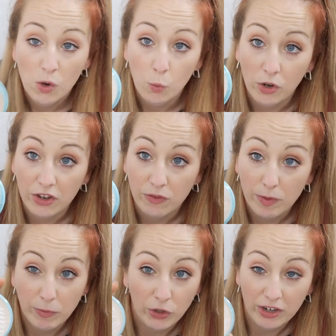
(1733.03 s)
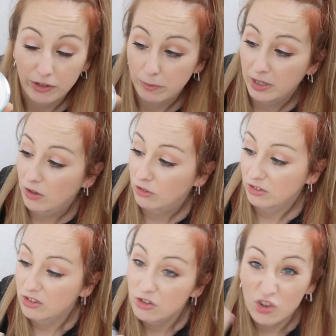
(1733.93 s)
one of the Rimmel London
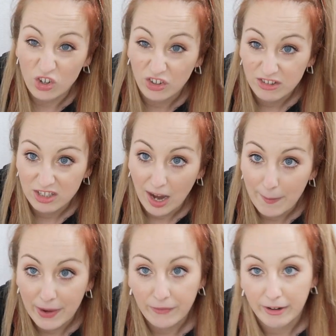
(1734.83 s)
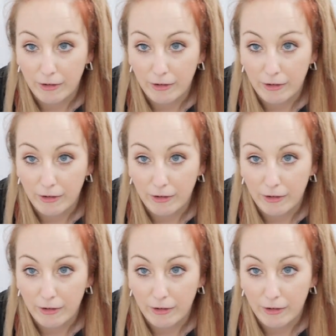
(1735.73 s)
powders not a lot to say about it